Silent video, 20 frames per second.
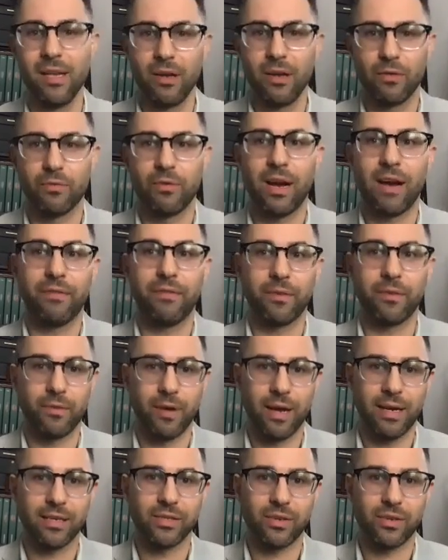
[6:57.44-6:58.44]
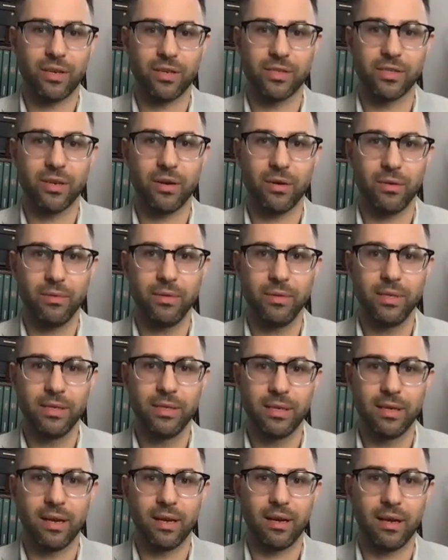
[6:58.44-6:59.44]
Ralph Lauren is also
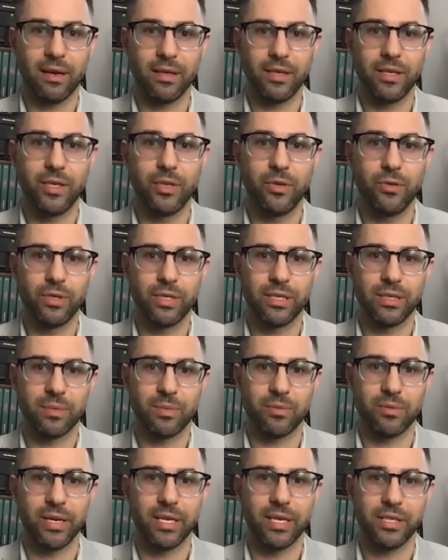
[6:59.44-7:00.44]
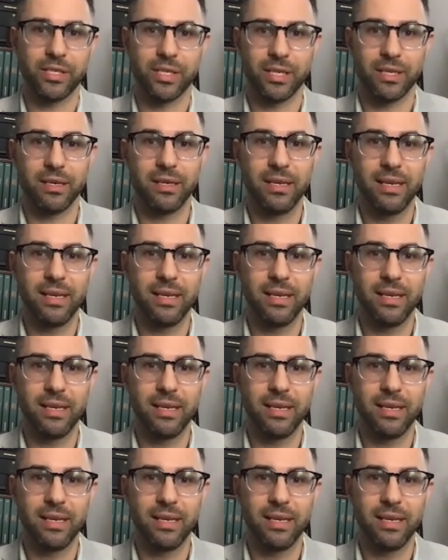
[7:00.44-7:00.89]
a huge inspiration.